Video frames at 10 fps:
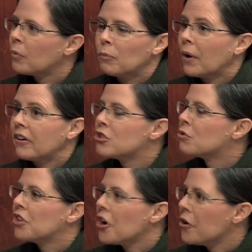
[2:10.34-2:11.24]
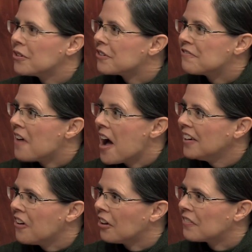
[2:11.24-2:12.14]
where did you go yes. to find
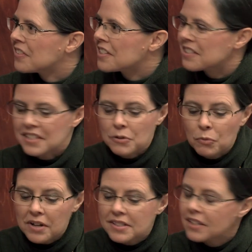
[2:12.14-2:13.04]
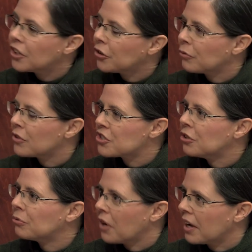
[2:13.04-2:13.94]
all of this? Since mm -hmm. it mm-hmm. wasn't in her
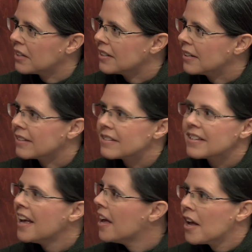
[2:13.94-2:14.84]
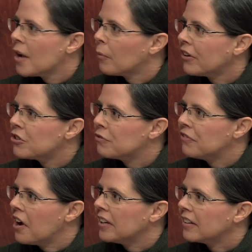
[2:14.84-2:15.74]
original writings, right where did you
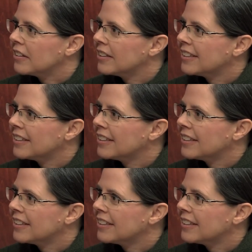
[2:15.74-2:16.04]
find it?